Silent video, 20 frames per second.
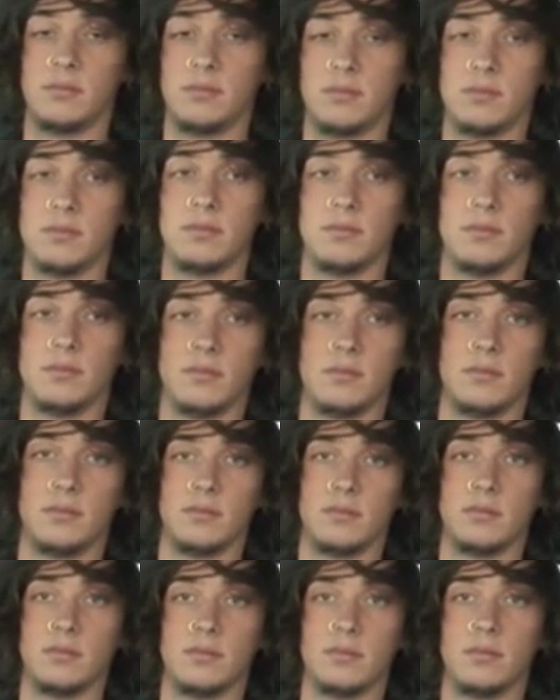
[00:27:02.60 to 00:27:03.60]

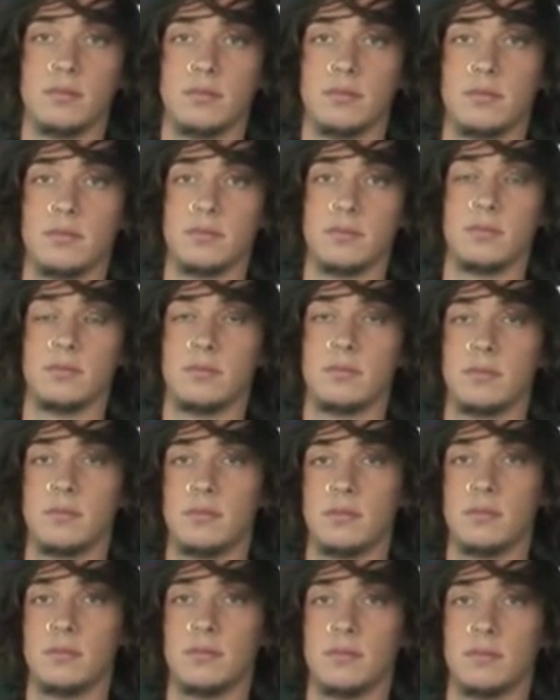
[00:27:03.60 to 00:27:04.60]

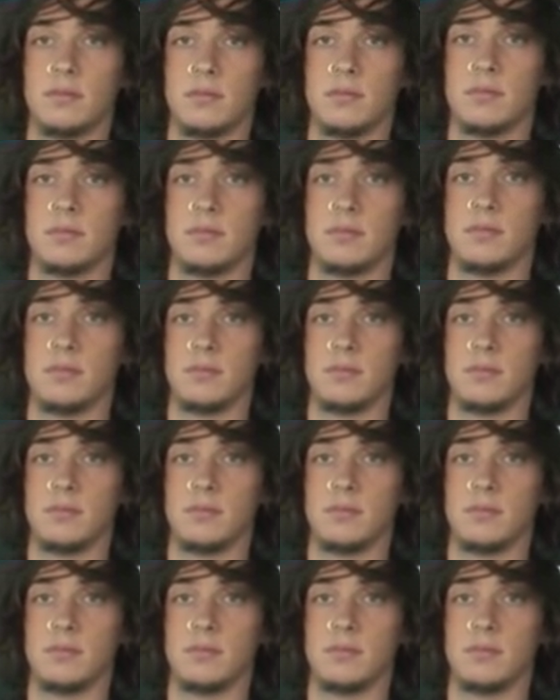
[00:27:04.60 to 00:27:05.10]
This person isn't speaking.